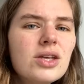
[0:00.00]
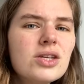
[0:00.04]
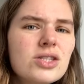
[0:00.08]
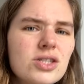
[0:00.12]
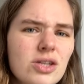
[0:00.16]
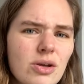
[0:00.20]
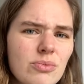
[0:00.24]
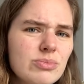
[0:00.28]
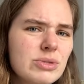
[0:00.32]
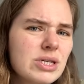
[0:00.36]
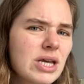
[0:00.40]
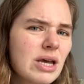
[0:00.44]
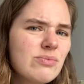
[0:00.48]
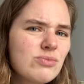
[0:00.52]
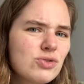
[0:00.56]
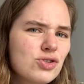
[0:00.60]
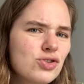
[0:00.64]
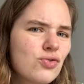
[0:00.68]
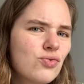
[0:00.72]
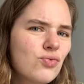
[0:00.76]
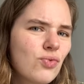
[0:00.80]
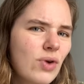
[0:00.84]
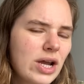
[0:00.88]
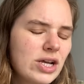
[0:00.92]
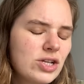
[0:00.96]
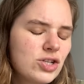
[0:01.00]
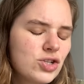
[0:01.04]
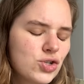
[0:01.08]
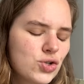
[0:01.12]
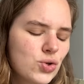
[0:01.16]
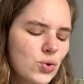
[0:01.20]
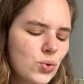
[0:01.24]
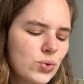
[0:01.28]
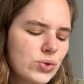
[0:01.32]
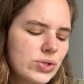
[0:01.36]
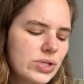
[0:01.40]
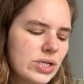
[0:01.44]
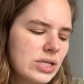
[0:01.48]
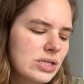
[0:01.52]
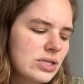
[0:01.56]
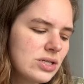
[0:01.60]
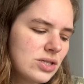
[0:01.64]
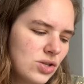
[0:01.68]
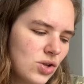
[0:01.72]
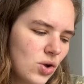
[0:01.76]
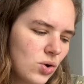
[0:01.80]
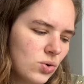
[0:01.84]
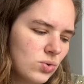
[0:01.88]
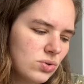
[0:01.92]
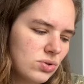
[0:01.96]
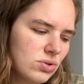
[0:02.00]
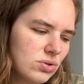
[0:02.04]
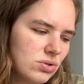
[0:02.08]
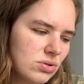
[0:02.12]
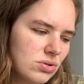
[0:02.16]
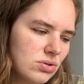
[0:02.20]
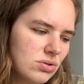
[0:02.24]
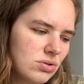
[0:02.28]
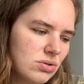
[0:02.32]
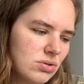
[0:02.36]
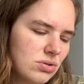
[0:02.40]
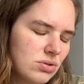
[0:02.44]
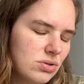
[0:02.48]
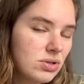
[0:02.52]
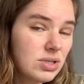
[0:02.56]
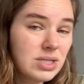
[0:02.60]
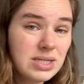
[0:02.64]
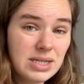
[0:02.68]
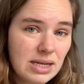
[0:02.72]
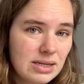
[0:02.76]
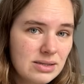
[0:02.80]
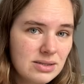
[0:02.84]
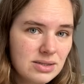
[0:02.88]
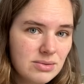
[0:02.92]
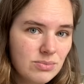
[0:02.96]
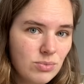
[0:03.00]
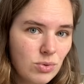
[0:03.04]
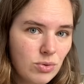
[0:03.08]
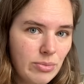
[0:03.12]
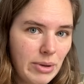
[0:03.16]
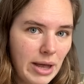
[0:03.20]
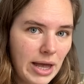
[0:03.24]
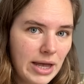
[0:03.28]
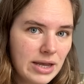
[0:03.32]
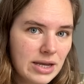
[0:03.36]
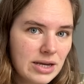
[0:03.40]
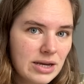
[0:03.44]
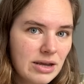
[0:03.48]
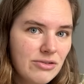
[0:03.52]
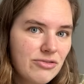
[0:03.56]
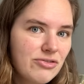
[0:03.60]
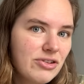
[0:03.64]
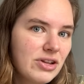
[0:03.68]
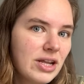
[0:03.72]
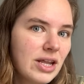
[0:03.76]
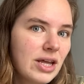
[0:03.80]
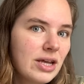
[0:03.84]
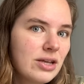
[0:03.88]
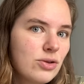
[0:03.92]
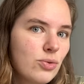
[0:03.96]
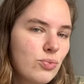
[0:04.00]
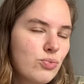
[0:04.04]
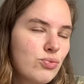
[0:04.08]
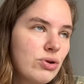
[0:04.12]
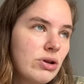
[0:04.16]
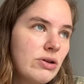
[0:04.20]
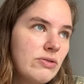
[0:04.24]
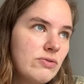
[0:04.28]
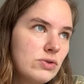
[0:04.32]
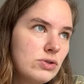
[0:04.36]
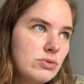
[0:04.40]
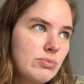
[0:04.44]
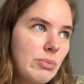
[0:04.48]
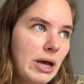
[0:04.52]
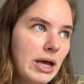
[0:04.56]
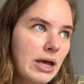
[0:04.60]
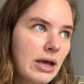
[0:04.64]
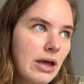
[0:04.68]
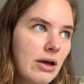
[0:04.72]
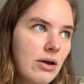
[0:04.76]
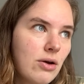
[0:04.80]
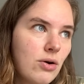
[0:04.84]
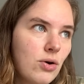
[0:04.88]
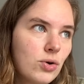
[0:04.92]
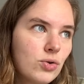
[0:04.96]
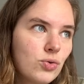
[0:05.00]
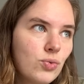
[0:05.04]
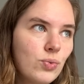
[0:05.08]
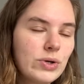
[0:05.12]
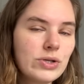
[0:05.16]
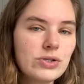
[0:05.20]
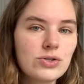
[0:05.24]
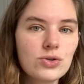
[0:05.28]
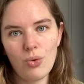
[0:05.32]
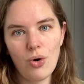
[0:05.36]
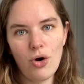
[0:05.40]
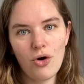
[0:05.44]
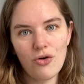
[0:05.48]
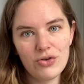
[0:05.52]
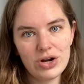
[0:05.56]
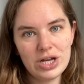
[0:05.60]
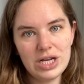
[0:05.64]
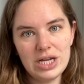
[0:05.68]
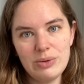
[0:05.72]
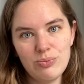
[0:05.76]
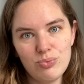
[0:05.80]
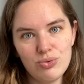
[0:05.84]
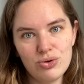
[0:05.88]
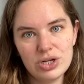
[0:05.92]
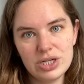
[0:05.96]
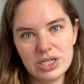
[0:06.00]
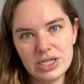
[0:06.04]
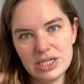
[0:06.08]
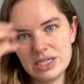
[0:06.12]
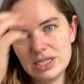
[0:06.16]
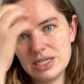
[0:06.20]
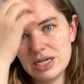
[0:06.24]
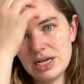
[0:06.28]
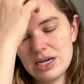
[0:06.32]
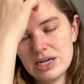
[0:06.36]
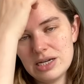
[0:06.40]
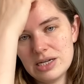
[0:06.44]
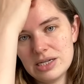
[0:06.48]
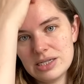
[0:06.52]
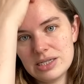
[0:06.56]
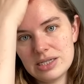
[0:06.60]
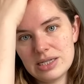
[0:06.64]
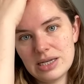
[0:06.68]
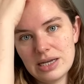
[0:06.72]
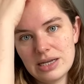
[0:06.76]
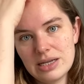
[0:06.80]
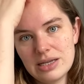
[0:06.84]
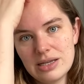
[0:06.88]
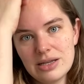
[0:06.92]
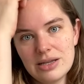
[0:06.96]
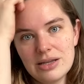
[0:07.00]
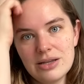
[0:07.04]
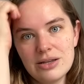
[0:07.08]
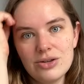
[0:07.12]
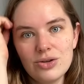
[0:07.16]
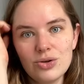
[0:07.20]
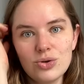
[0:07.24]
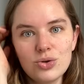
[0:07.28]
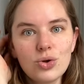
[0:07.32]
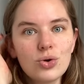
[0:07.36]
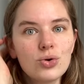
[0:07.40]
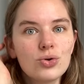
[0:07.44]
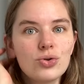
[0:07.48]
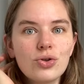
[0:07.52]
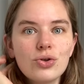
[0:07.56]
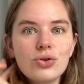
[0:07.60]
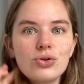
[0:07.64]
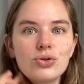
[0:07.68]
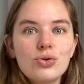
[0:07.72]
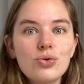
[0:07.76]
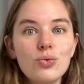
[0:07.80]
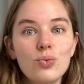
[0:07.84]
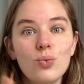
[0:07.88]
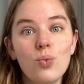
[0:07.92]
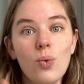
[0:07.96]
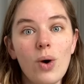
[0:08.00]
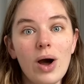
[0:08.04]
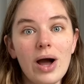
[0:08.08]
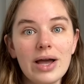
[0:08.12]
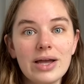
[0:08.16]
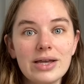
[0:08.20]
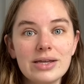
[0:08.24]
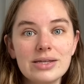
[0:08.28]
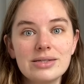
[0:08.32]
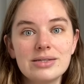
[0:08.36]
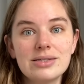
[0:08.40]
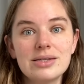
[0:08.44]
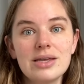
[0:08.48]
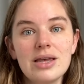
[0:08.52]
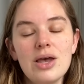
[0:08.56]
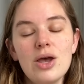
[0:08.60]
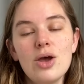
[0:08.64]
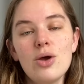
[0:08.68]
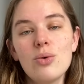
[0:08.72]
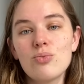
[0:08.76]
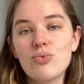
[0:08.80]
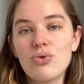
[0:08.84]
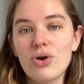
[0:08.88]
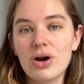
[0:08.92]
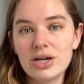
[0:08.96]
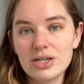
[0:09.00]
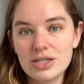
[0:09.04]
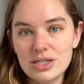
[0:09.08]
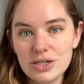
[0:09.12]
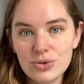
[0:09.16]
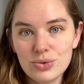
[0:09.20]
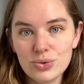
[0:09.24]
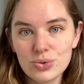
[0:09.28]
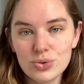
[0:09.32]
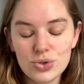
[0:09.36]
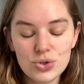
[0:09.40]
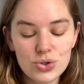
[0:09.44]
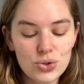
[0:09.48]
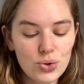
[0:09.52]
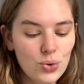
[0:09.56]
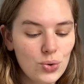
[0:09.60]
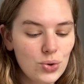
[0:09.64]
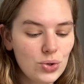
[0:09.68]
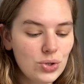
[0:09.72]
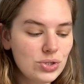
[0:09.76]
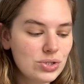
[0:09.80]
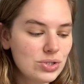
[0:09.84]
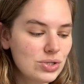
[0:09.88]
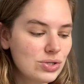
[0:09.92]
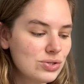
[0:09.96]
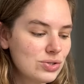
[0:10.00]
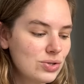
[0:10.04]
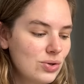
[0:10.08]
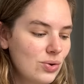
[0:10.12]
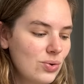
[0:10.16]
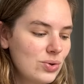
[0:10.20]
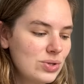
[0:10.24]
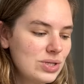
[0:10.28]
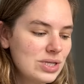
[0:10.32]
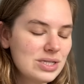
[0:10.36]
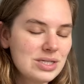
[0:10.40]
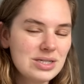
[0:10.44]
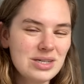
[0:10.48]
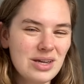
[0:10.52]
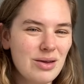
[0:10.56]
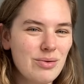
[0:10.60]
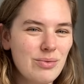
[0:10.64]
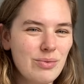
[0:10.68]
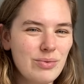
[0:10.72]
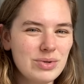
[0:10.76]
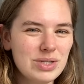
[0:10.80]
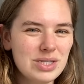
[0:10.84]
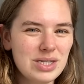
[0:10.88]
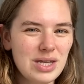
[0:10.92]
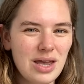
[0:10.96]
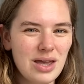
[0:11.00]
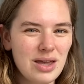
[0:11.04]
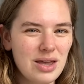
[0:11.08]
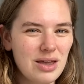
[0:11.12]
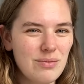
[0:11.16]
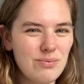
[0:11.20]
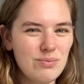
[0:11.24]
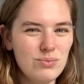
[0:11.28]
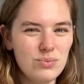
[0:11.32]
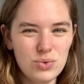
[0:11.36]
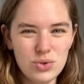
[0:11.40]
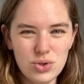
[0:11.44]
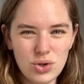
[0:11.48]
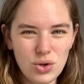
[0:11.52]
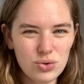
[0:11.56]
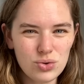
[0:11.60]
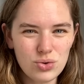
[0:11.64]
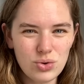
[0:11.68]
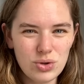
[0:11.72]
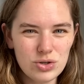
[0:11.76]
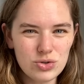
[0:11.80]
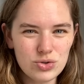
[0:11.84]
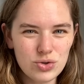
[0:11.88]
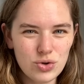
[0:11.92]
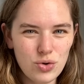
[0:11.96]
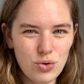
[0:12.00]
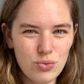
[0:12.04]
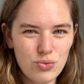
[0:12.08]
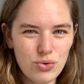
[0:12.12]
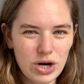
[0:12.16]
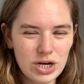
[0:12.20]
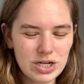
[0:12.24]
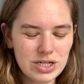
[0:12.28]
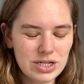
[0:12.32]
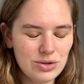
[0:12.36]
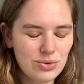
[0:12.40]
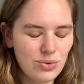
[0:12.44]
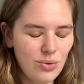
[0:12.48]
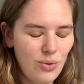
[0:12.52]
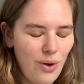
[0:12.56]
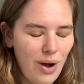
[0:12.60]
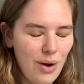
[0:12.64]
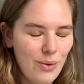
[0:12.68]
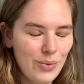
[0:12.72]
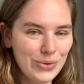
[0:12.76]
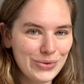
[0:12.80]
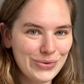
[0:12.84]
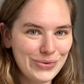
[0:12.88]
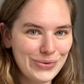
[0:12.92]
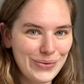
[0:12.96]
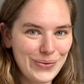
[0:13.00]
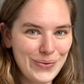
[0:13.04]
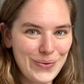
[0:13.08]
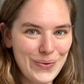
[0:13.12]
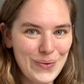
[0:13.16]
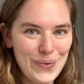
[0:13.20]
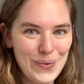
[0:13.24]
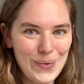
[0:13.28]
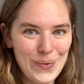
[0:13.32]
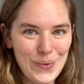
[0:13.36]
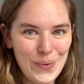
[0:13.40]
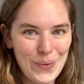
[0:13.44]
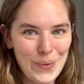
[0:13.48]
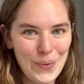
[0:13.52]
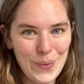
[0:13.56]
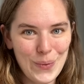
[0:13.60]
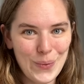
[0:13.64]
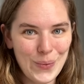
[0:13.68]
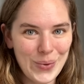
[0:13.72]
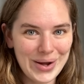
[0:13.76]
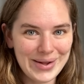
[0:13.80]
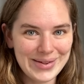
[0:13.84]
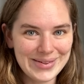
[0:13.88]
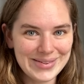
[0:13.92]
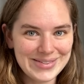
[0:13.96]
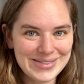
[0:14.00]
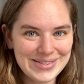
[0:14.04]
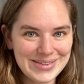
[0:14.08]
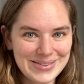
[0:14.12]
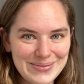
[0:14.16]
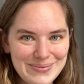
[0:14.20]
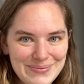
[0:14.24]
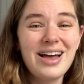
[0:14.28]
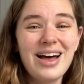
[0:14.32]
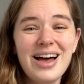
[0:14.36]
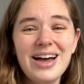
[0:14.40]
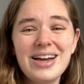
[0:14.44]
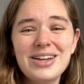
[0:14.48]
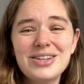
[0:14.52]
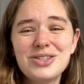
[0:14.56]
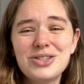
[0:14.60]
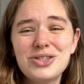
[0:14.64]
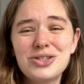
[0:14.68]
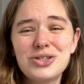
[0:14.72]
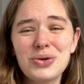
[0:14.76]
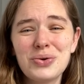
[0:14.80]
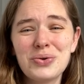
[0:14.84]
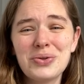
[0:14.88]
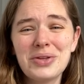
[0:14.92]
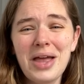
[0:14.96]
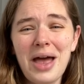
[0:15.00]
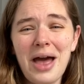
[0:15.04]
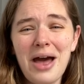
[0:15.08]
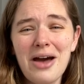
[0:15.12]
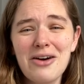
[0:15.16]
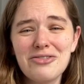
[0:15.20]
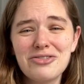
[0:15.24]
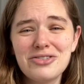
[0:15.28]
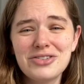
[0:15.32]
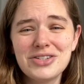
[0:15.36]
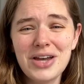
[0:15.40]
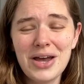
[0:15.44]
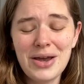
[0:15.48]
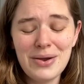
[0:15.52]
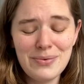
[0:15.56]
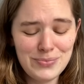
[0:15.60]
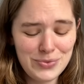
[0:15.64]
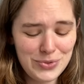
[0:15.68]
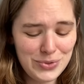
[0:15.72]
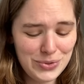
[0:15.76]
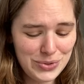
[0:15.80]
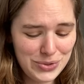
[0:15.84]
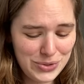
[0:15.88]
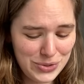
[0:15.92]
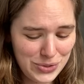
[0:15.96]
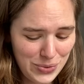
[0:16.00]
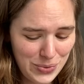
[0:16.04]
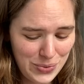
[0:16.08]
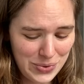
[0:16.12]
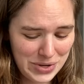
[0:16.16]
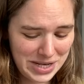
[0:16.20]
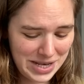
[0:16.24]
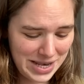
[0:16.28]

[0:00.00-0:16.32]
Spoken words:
Sometimes the right choice is not the sensible bag, and I feel like the previous bag I got was already pretty serious and, you know, the wise practical choice. So this time I was like, I'm not going to go practical, I want to go all wild. I don't have time to sew it